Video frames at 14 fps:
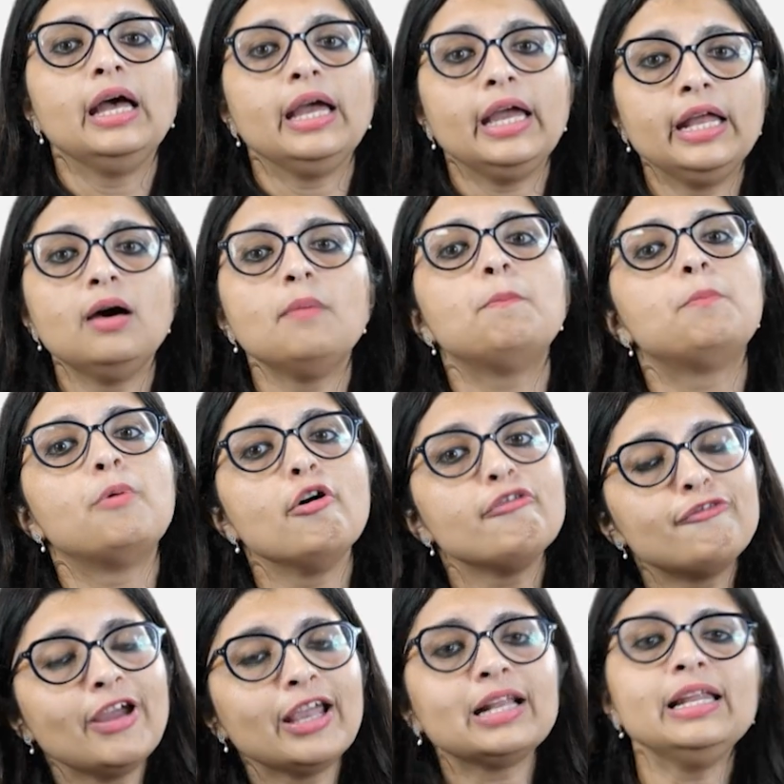In a
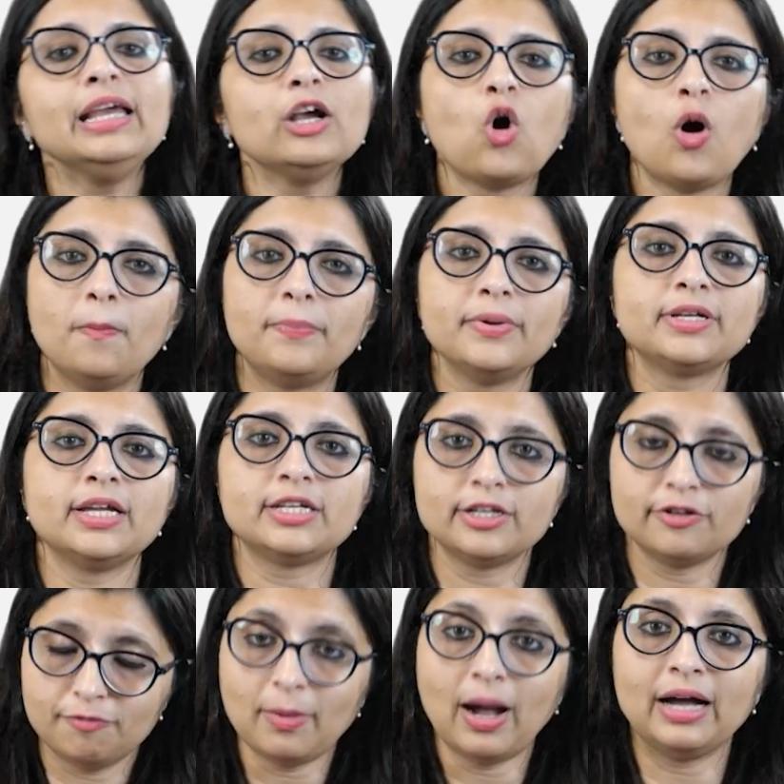perfectly
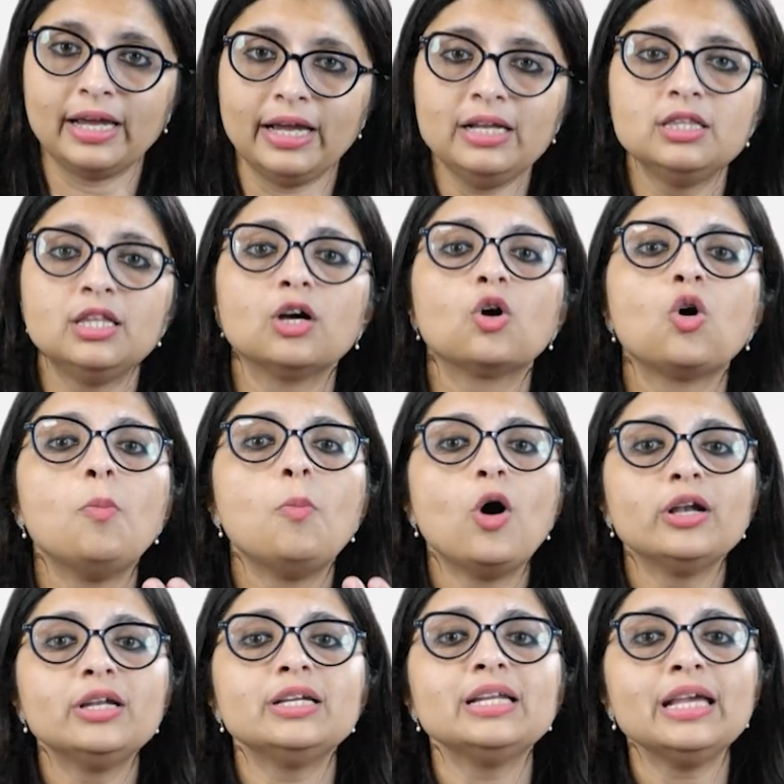competitive market, the
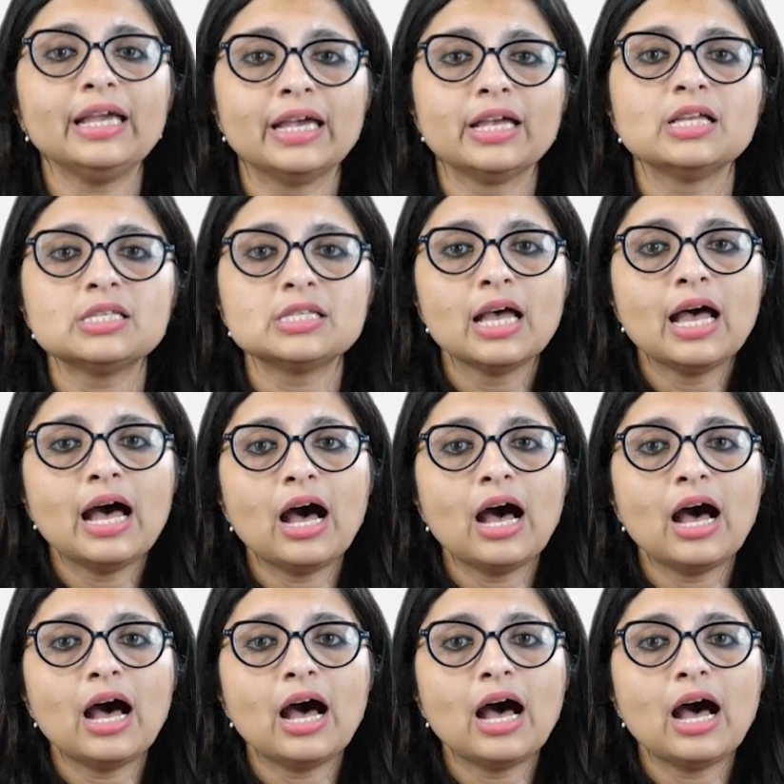commodity is